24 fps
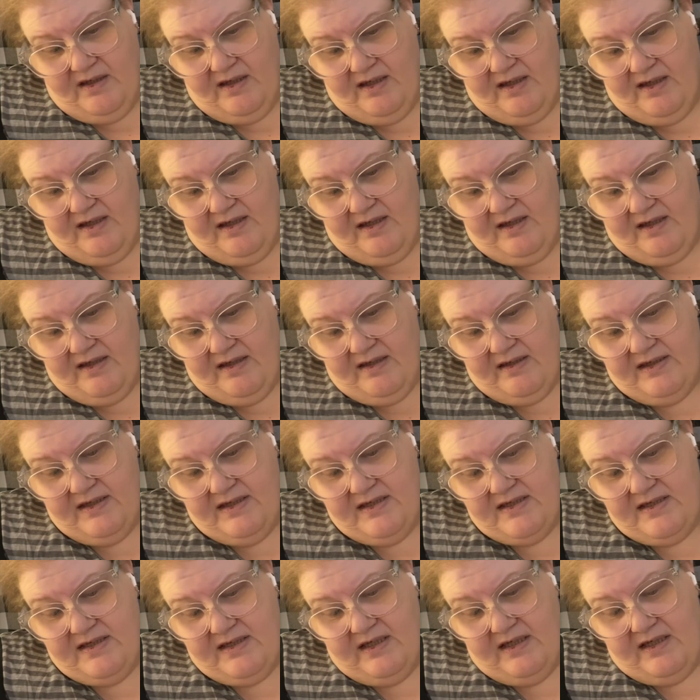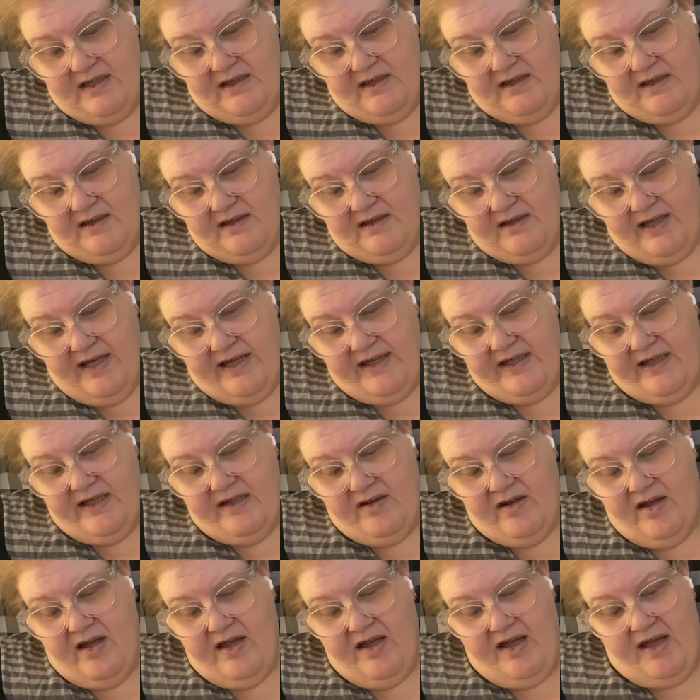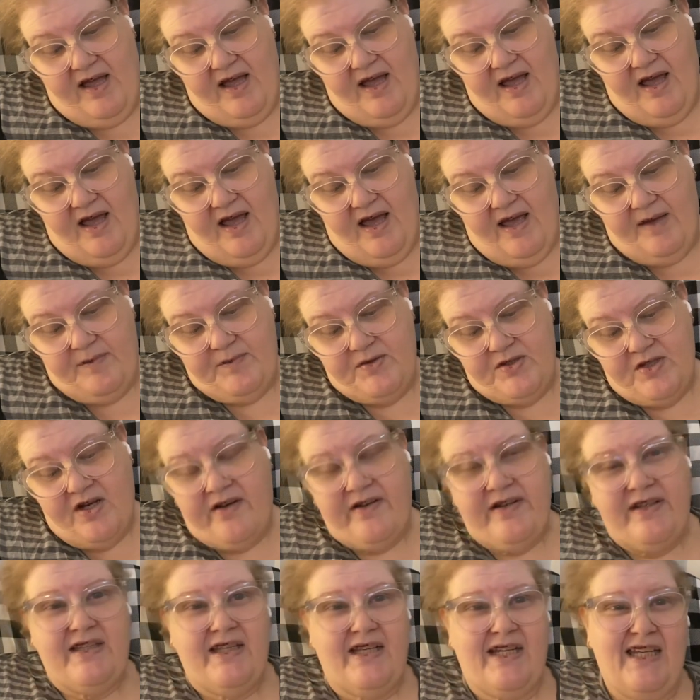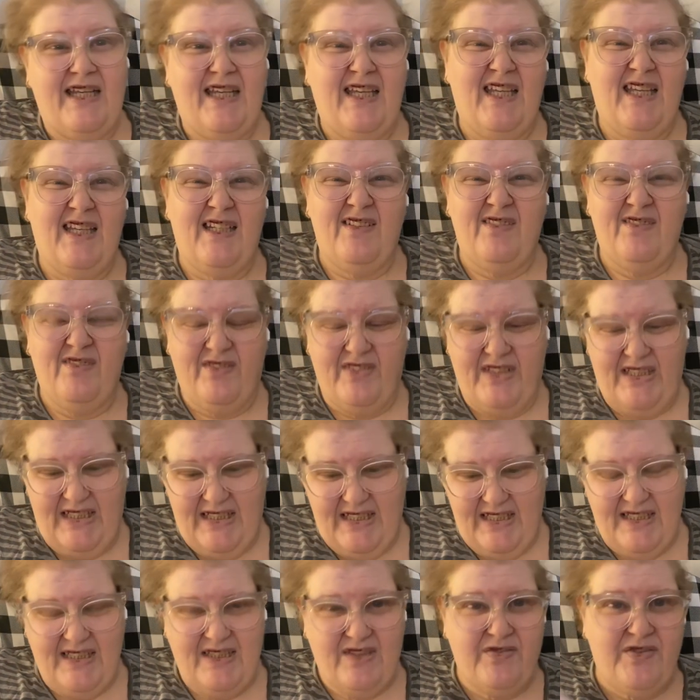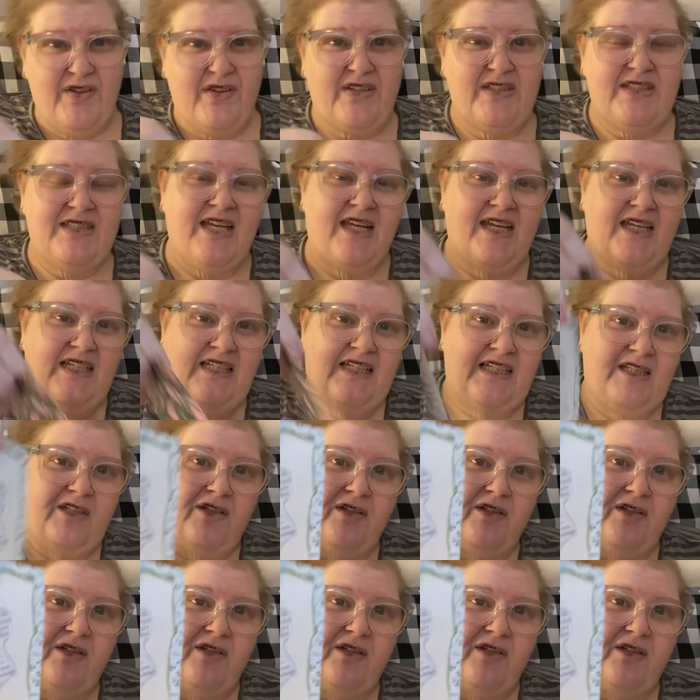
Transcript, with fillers: Uh, let's see. I can't, I'm sorry that I can't read it. It's very tiny.